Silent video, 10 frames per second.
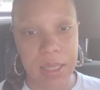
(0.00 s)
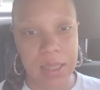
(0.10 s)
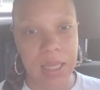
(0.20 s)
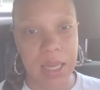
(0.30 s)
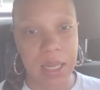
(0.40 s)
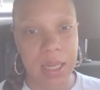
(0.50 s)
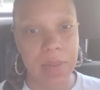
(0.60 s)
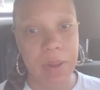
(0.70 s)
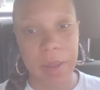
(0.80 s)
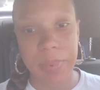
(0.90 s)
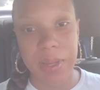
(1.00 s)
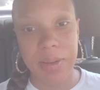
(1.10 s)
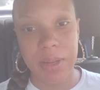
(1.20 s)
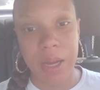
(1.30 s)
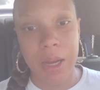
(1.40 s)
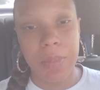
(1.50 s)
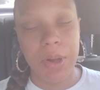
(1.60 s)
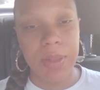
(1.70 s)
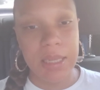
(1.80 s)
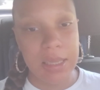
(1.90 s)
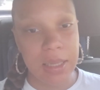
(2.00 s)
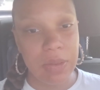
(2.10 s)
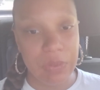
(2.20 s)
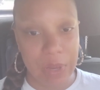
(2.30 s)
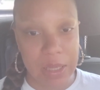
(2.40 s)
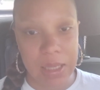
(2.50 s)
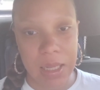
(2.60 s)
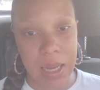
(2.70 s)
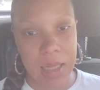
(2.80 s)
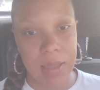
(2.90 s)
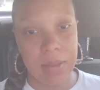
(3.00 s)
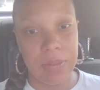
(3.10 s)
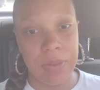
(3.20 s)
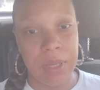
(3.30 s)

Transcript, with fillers: He's like a hip hop and police investigative